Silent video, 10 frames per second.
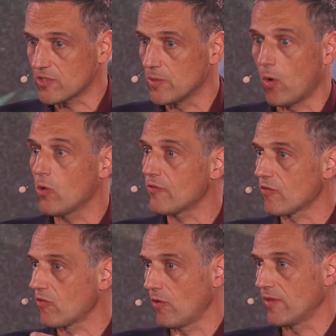we're also
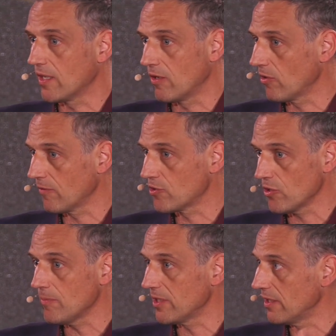serving a lot of
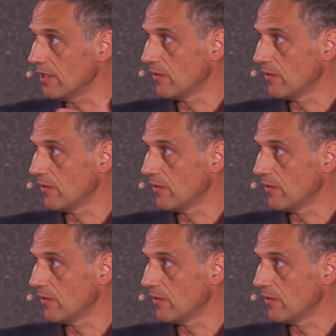Germany.